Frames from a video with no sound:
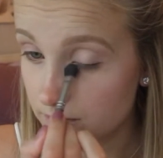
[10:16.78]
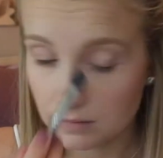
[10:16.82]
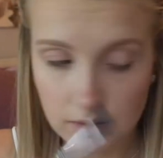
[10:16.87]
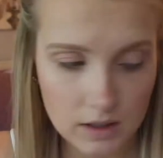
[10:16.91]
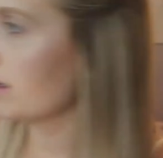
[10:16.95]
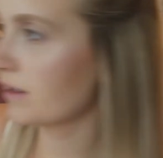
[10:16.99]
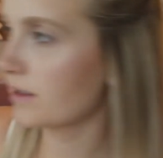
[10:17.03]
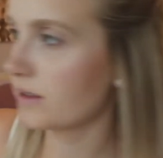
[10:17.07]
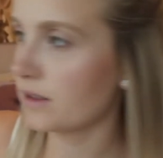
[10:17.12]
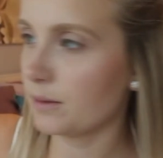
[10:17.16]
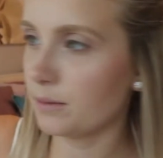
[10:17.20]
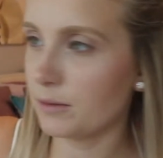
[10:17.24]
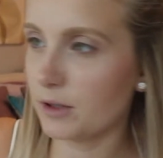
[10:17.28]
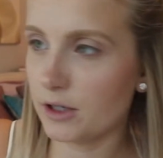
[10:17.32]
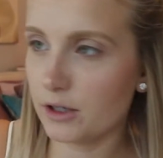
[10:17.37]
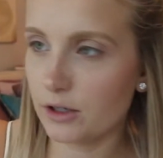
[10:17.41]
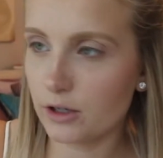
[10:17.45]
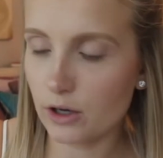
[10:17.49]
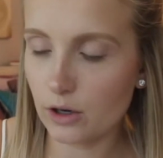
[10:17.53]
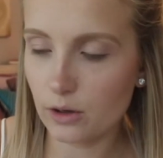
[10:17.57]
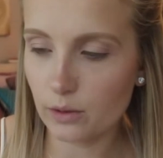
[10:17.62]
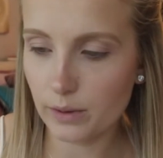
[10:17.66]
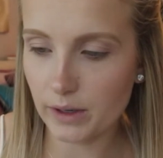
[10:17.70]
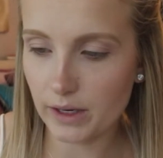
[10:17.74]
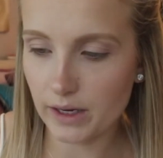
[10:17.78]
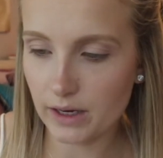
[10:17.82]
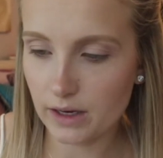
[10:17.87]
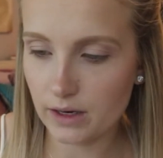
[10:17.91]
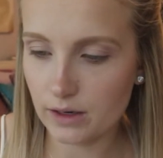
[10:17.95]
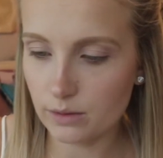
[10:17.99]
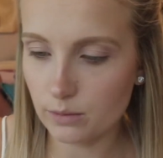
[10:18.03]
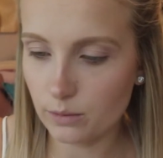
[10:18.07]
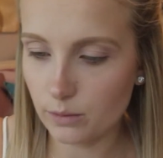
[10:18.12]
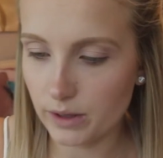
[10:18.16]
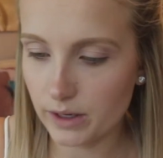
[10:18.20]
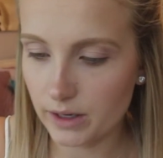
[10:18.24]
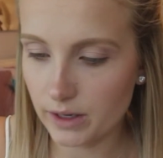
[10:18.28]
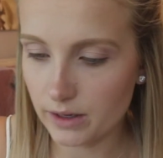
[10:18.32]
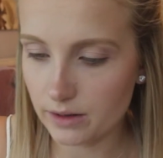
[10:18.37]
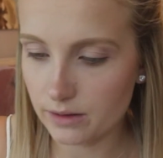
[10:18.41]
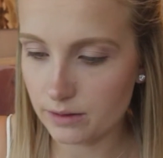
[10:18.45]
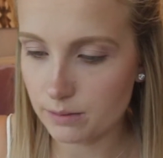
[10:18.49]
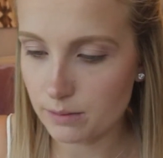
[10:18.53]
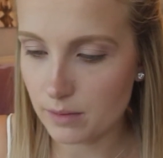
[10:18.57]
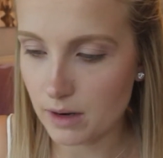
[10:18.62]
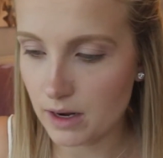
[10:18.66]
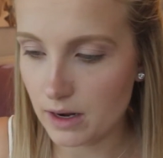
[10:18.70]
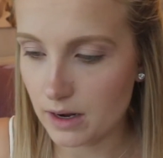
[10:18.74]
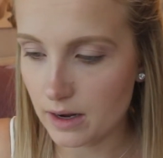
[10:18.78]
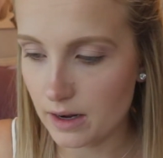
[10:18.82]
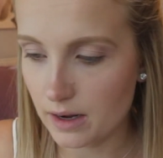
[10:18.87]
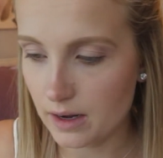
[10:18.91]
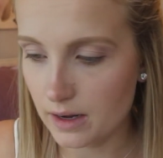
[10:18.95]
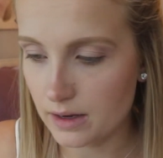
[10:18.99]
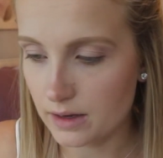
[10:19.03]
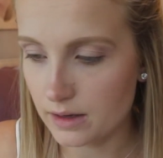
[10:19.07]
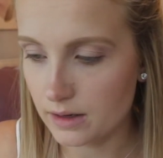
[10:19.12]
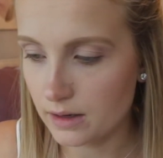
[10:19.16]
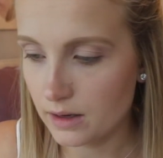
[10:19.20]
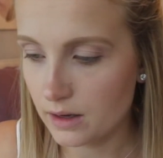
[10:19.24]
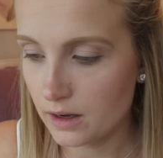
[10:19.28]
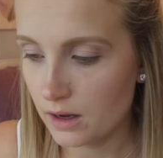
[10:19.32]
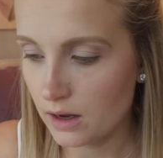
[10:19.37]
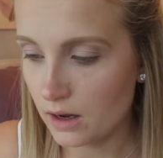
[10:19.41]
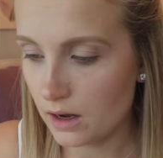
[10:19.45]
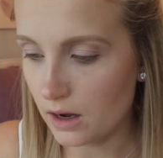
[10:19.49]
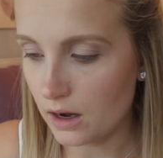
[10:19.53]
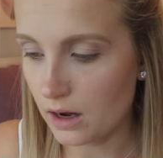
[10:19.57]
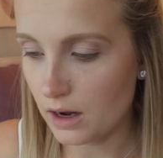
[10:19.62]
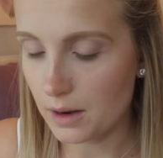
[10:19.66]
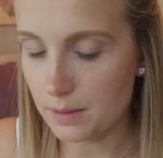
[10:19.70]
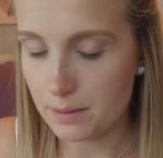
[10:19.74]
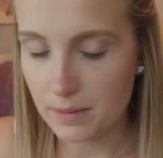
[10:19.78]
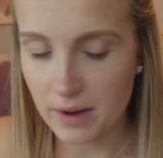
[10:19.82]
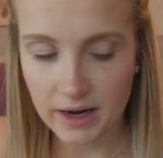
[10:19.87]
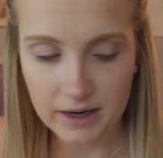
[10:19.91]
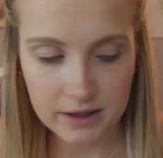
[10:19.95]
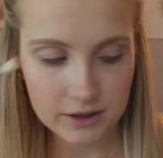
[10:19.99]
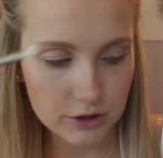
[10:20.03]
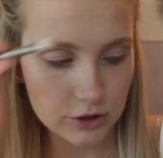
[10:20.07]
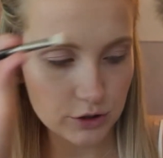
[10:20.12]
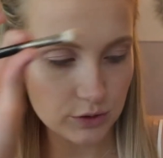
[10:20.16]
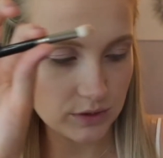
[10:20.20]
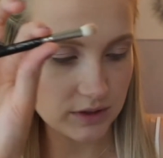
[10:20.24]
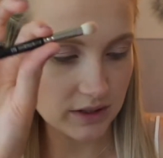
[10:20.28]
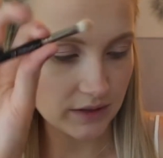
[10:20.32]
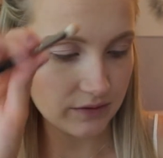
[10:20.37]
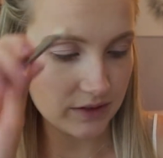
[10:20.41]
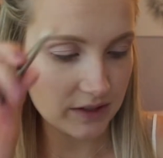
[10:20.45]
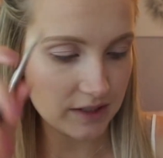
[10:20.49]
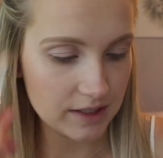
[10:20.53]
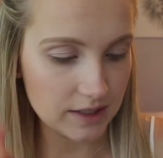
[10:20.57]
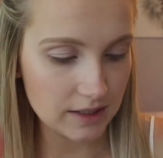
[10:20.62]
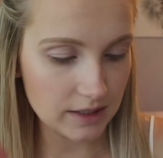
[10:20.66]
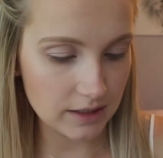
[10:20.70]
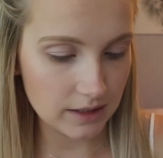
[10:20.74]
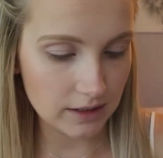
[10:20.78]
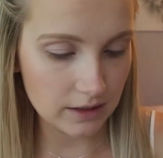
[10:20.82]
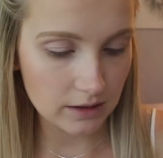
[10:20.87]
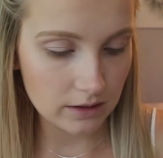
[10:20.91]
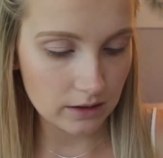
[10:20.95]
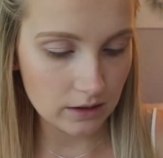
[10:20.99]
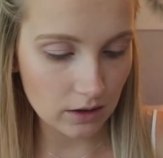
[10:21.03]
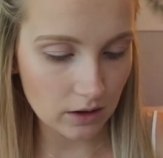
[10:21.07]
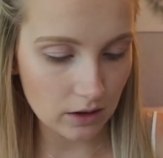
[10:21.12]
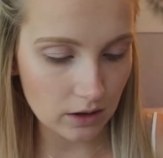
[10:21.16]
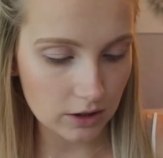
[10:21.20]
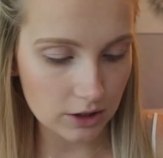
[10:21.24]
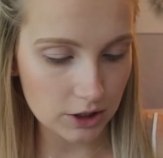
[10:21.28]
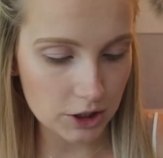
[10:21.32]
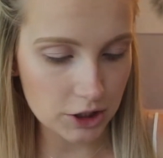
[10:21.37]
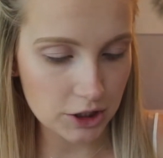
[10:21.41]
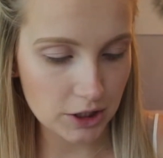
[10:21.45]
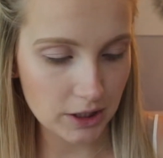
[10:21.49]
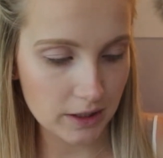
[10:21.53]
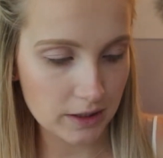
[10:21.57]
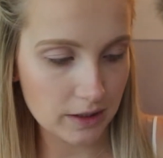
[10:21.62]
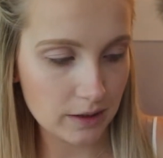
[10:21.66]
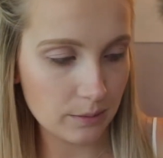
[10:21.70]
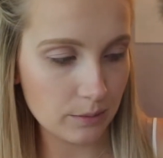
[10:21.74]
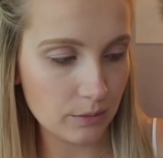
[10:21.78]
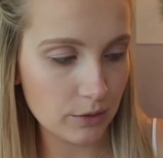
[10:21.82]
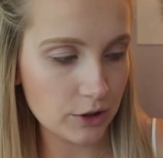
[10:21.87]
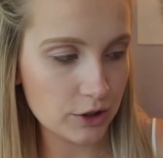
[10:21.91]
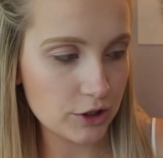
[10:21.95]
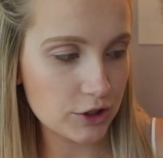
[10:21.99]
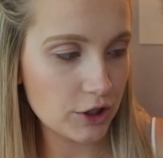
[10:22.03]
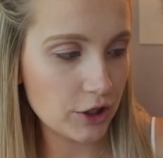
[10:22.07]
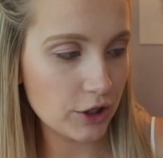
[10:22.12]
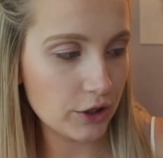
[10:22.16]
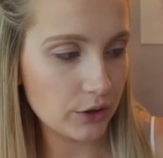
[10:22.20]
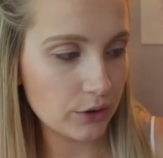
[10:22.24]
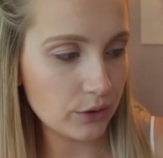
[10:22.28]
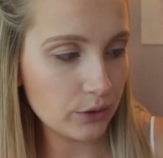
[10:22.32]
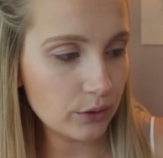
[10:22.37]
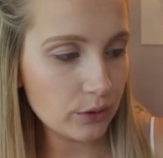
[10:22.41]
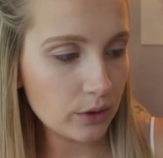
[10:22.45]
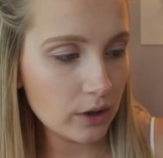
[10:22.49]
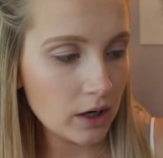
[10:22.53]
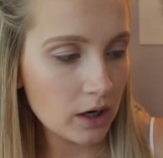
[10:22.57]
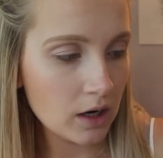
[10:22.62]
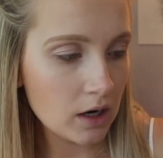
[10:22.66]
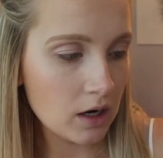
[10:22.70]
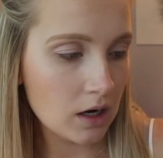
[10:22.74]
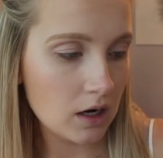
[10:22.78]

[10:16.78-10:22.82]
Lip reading: Next, I'm gonna go in with my MAC 217 on shade number 2.